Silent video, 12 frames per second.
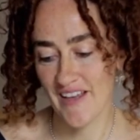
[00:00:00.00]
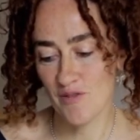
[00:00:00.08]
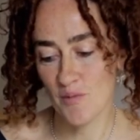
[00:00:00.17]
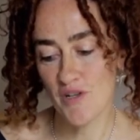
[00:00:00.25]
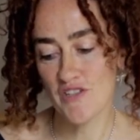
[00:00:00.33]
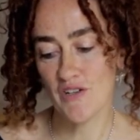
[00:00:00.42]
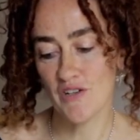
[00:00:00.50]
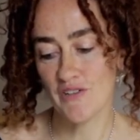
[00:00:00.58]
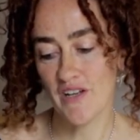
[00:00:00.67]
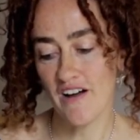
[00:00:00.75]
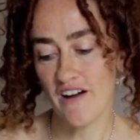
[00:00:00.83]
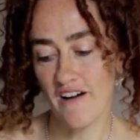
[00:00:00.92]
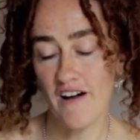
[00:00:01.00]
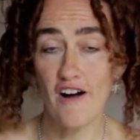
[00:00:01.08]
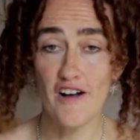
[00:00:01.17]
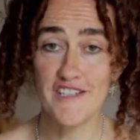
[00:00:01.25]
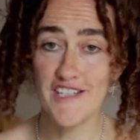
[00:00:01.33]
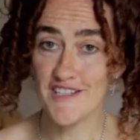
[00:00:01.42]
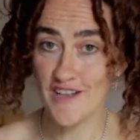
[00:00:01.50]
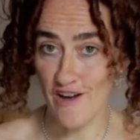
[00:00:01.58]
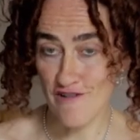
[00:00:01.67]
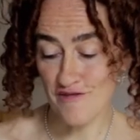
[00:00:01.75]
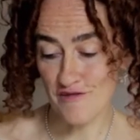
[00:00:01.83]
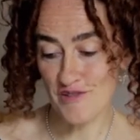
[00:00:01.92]
We'll put on our artist
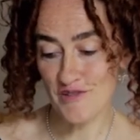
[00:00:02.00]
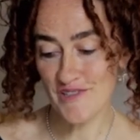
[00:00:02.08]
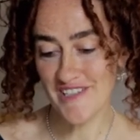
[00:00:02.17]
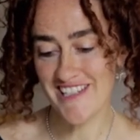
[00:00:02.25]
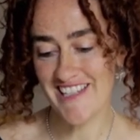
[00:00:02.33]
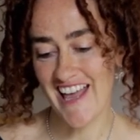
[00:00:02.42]
overalls